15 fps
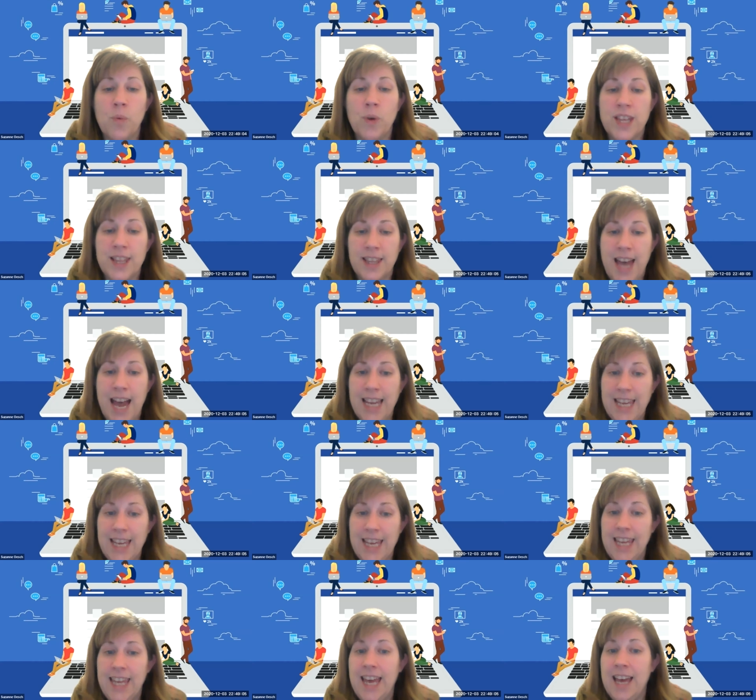which is
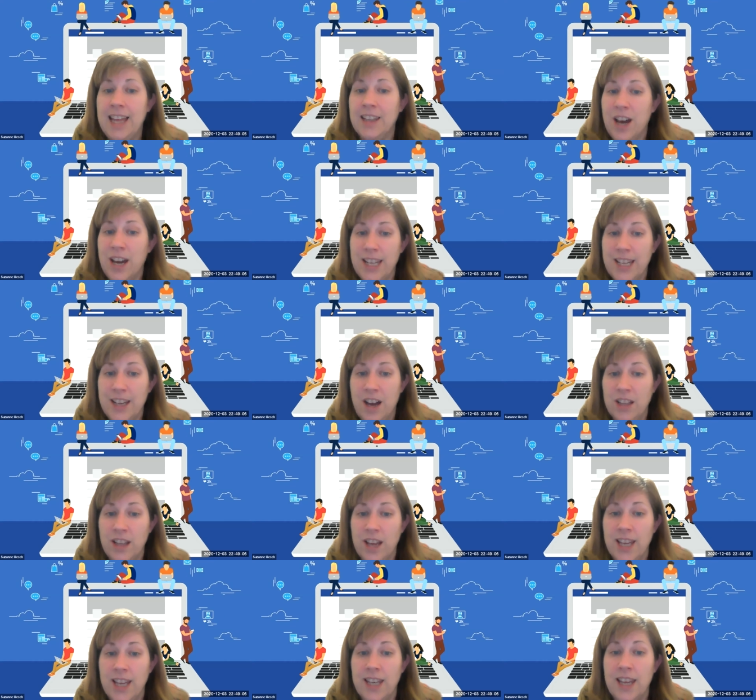lacking a lot in
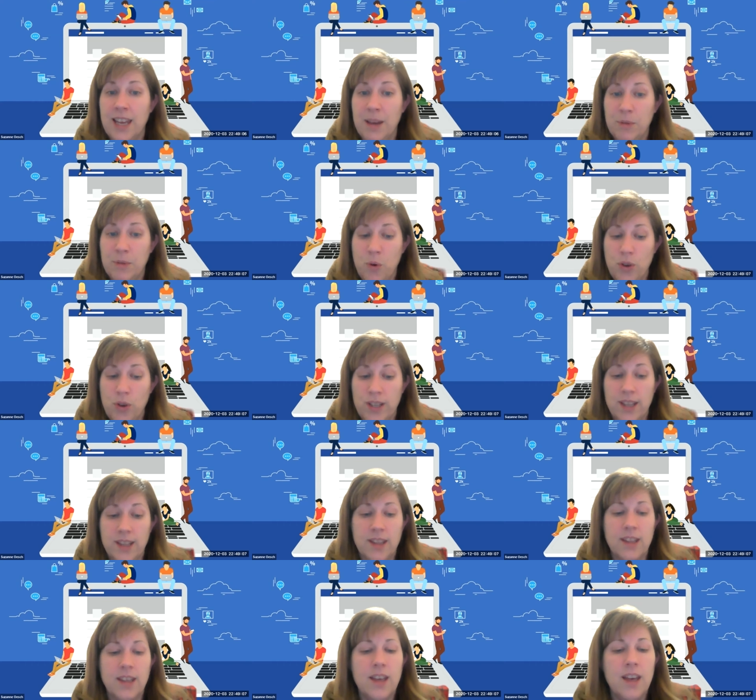online
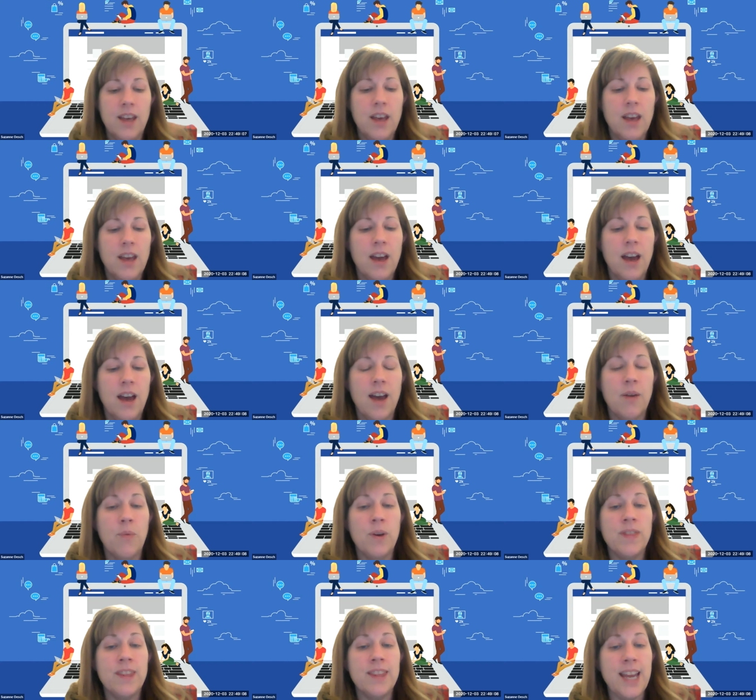courses.
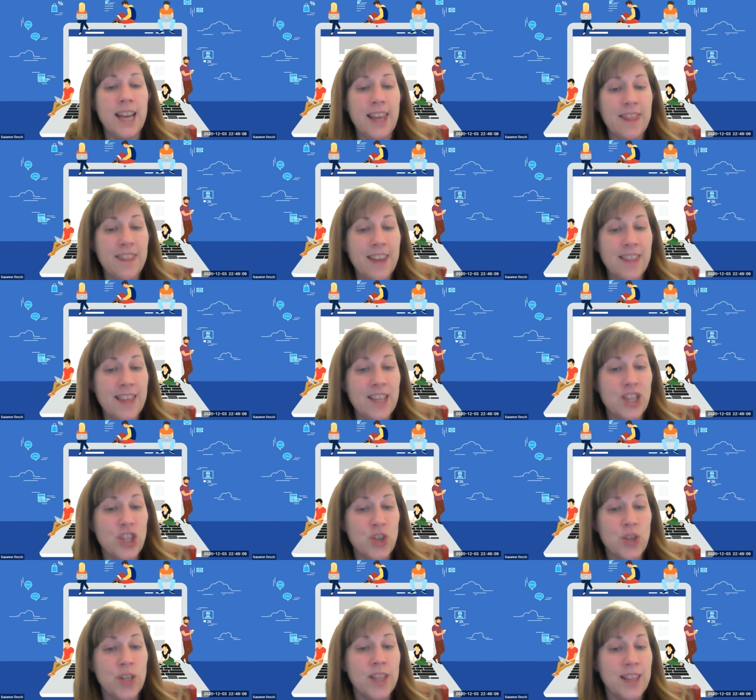What the second thing that
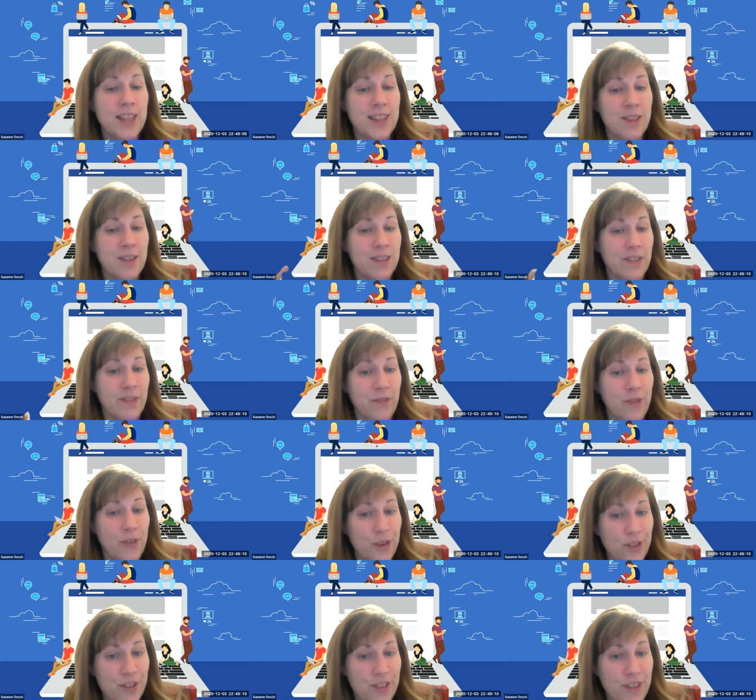students, and this is the
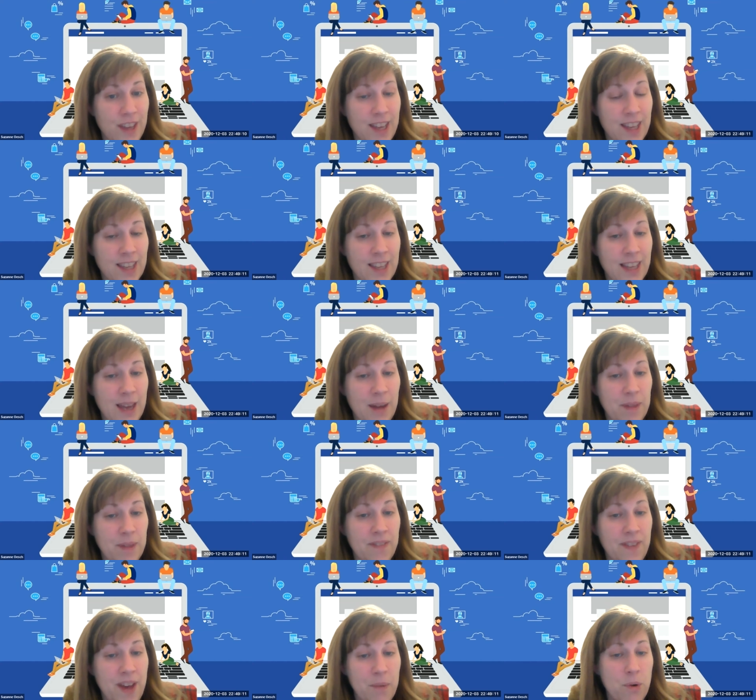first thing
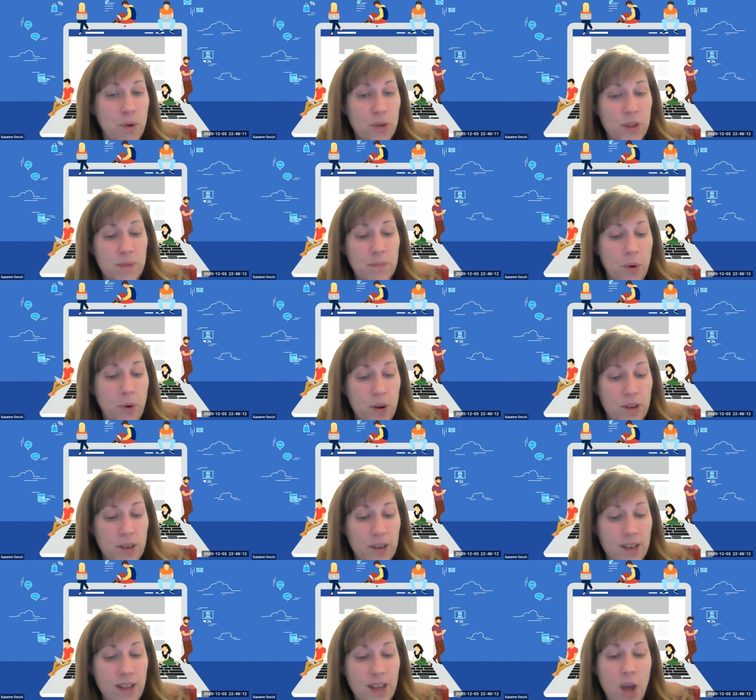they found most
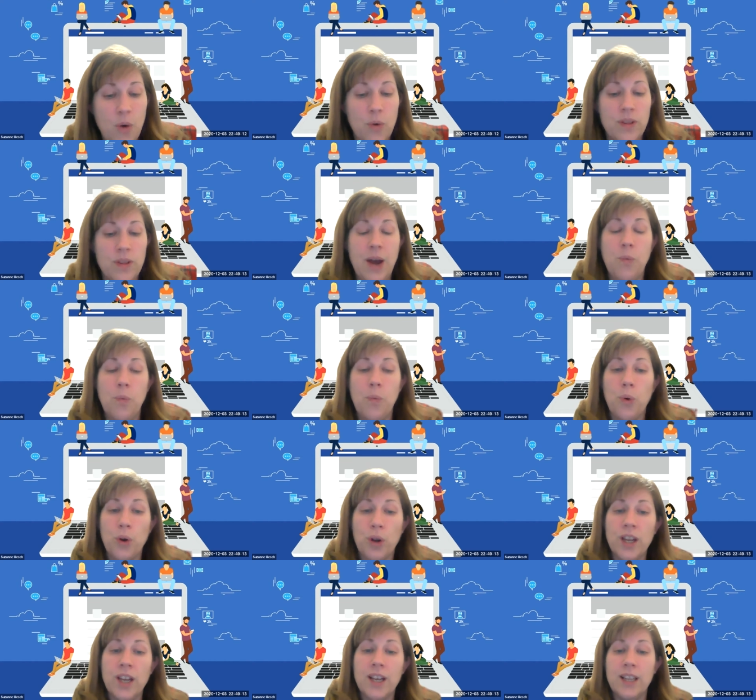important, was that
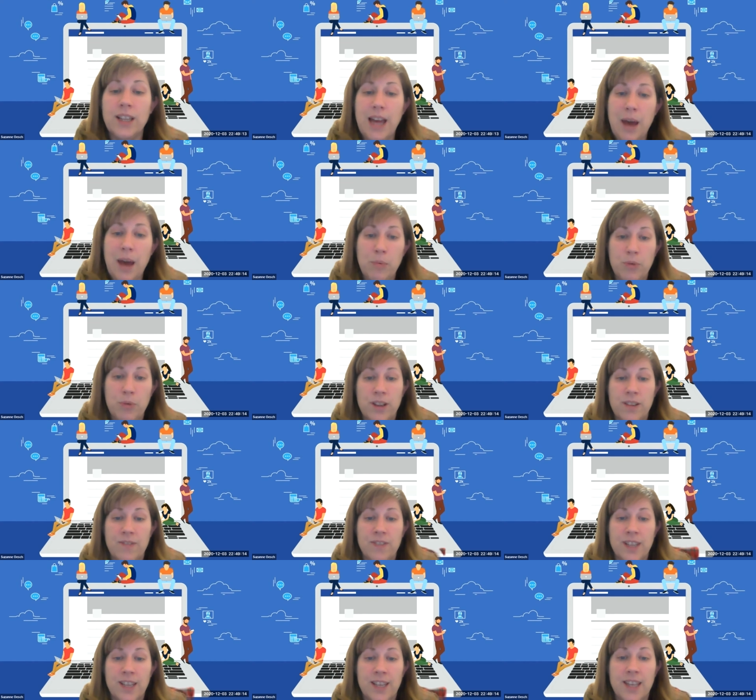working
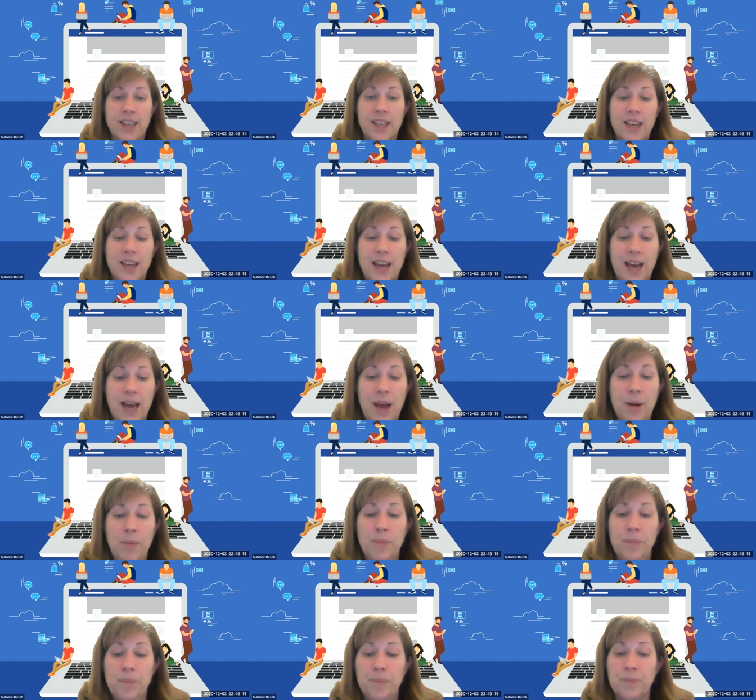collaboratively
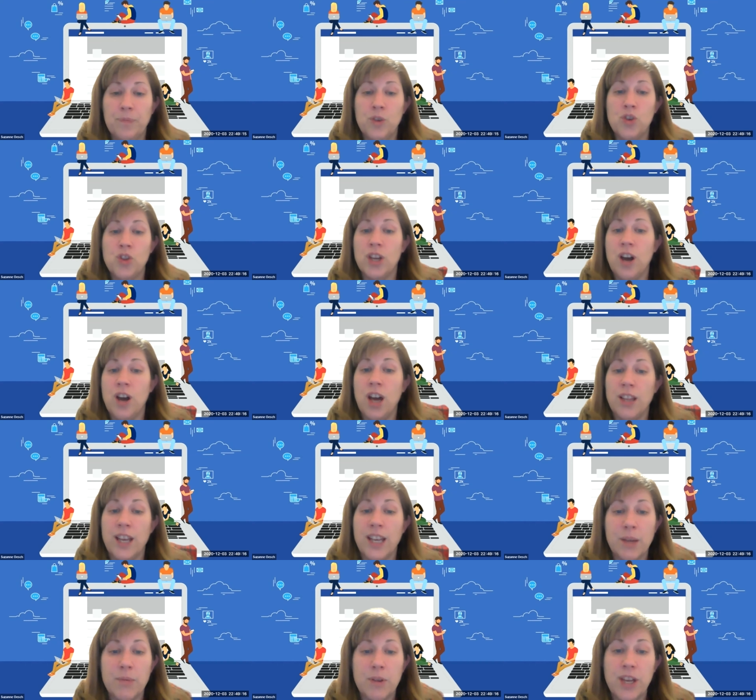using
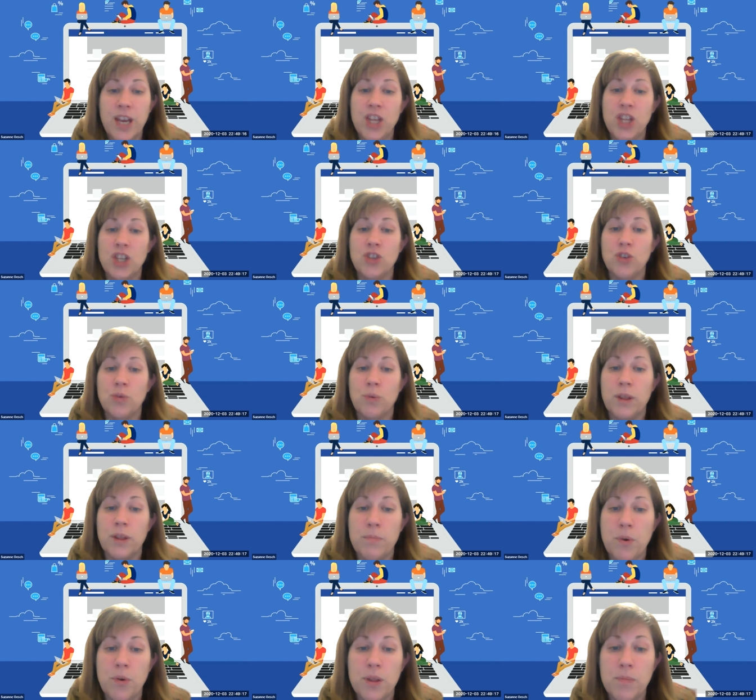online communication tools was the
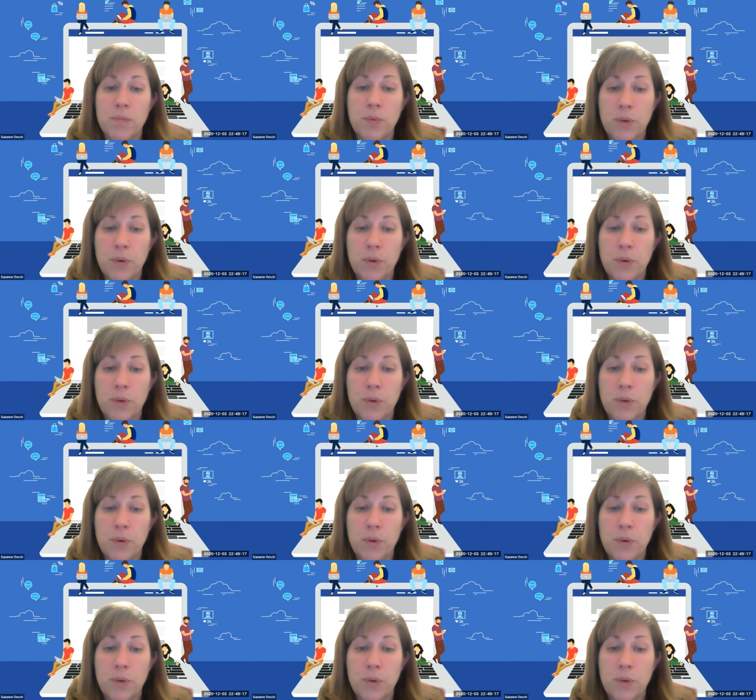most